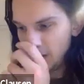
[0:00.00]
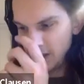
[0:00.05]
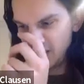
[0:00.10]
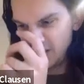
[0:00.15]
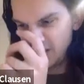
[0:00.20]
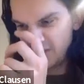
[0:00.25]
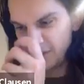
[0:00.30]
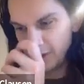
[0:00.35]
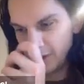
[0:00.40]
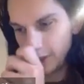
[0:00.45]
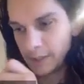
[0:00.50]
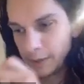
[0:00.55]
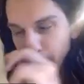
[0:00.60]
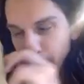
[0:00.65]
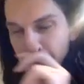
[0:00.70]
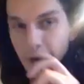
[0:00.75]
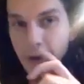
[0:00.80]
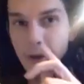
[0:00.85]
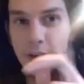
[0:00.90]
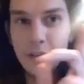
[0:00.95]
And the first
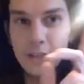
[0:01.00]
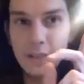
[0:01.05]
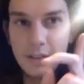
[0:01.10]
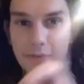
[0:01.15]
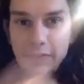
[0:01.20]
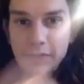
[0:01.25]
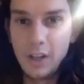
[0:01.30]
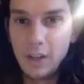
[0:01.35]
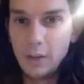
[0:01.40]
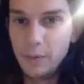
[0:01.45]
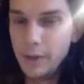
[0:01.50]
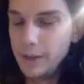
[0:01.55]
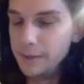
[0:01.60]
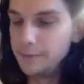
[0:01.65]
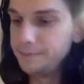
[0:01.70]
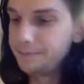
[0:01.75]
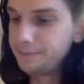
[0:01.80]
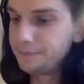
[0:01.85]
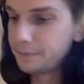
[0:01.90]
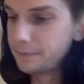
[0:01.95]
remark is the
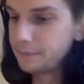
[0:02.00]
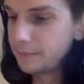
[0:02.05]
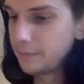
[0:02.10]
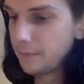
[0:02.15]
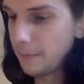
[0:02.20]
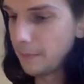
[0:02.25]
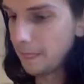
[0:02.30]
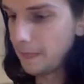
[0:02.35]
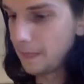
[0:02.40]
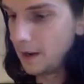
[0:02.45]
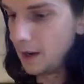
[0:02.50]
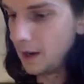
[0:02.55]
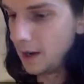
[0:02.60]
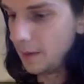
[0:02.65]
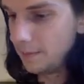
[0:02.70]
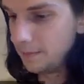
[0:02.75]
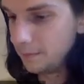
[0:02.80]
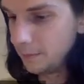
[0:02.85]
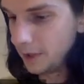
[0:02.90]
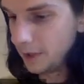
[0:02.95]
following.
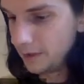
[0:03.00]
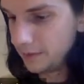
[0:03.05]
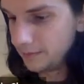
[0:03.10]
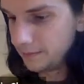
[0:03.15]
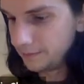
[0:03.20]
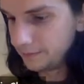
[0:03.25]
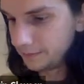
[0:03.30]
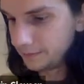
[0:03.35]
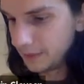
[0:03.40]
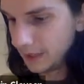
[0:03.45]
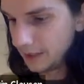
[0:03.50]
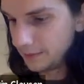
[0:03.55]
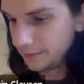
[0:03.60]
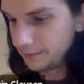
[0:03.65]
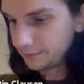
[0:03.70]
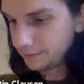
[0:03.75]
Well, yeah.